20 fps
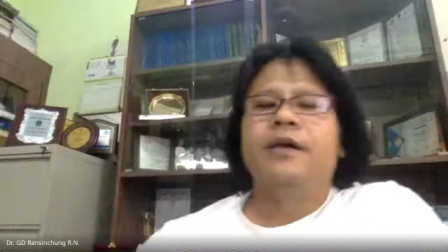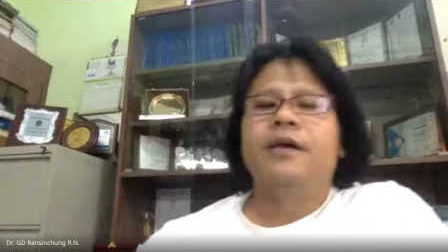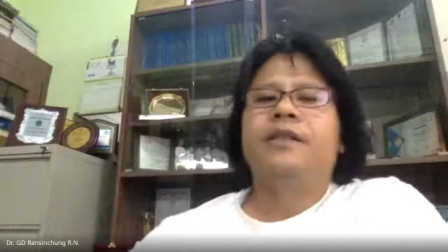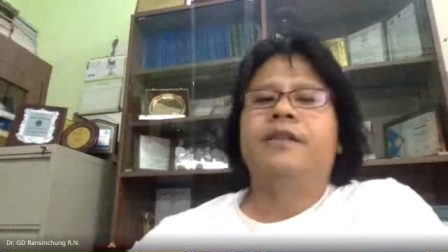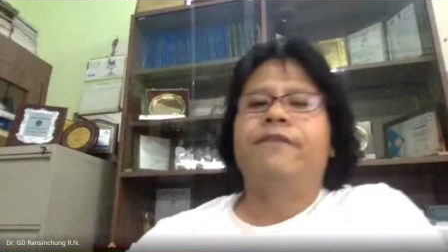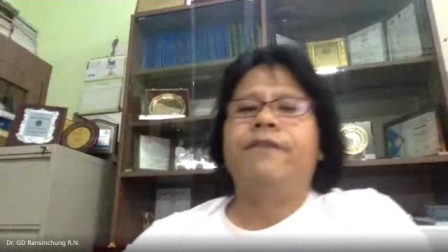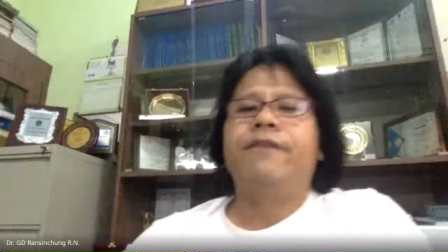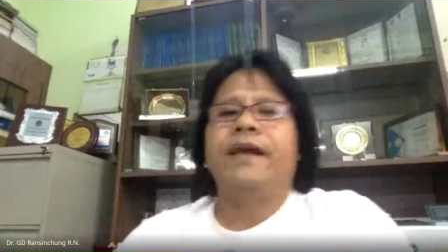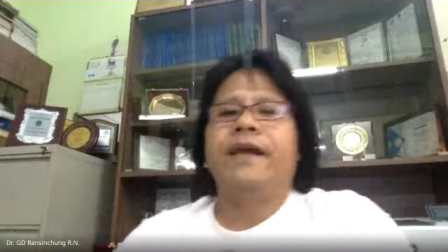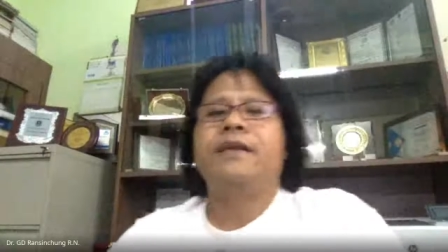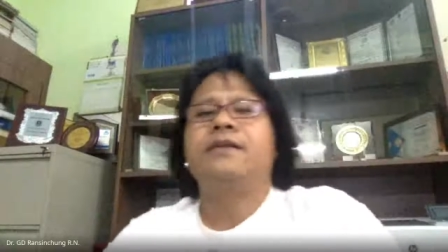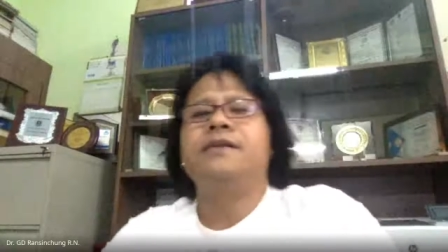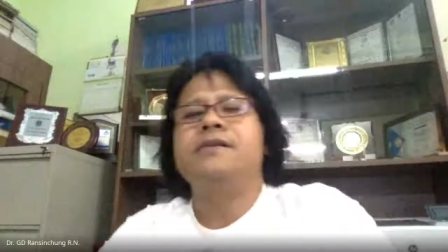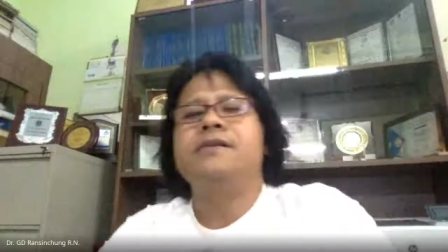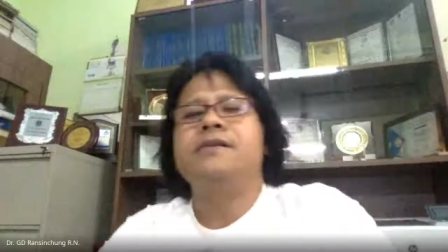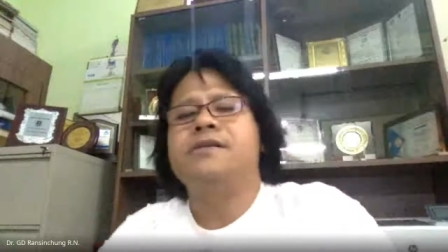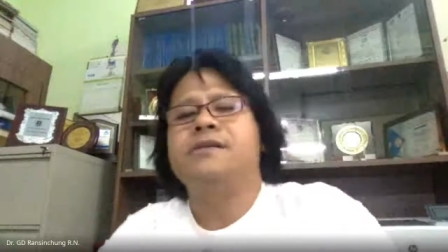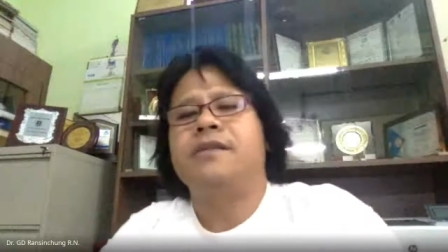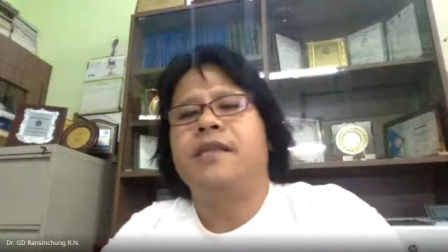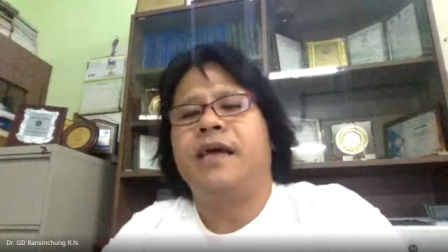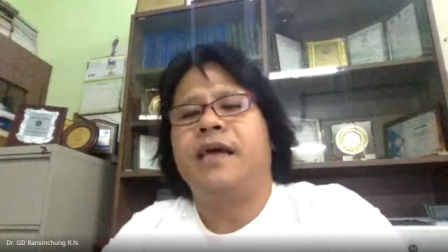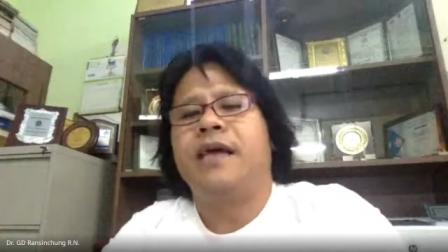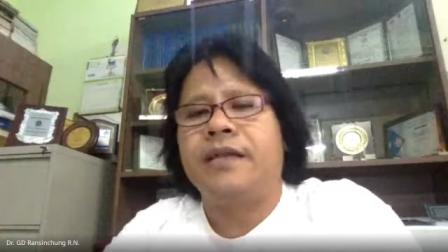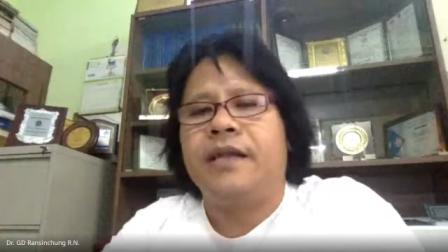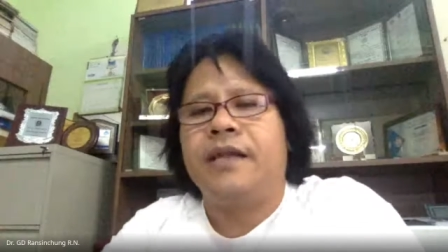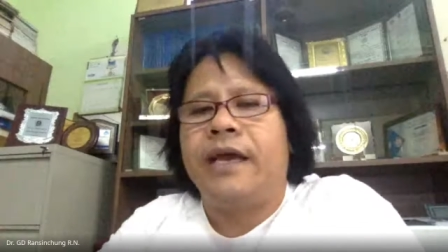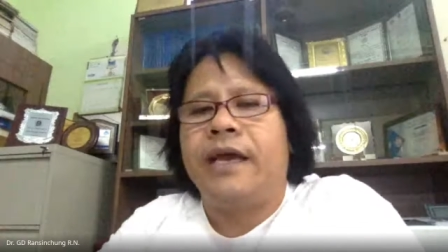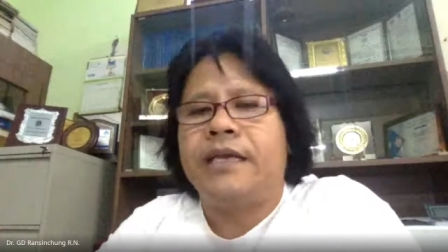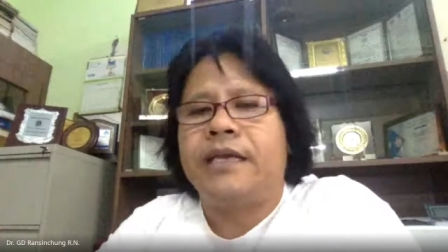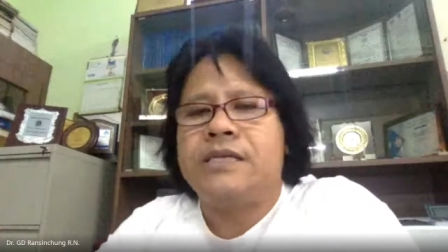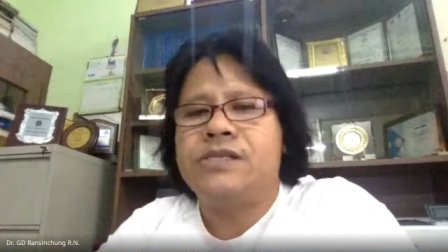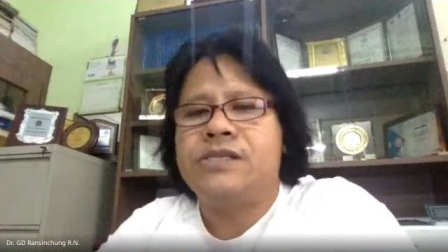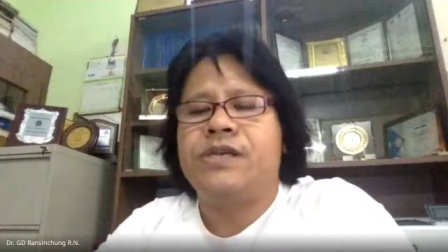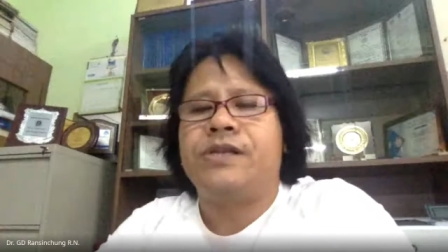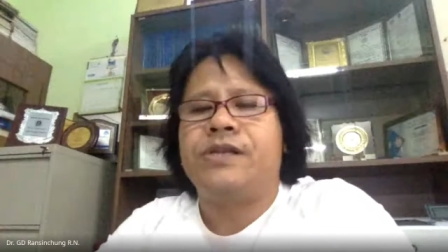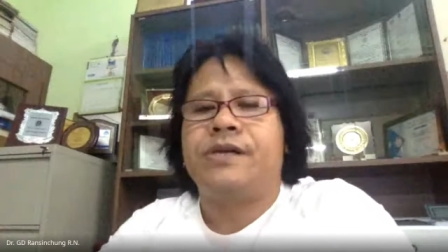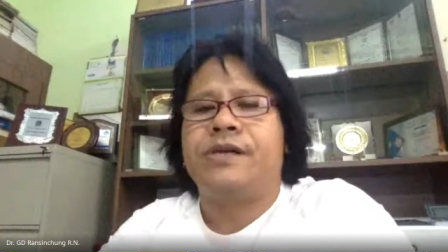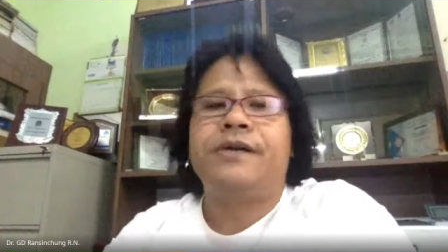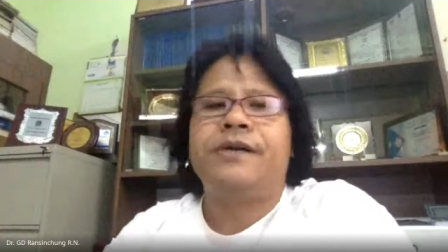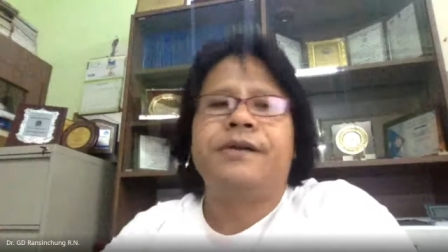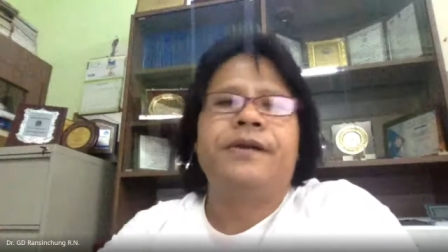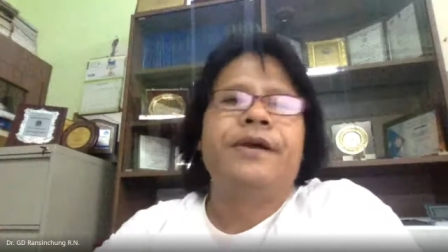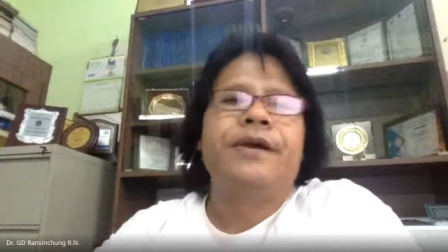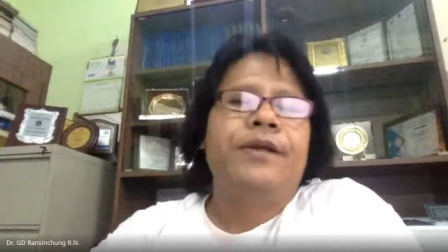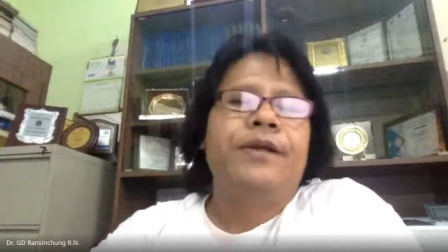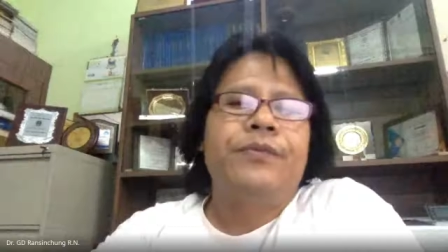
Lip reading: the factors that I consider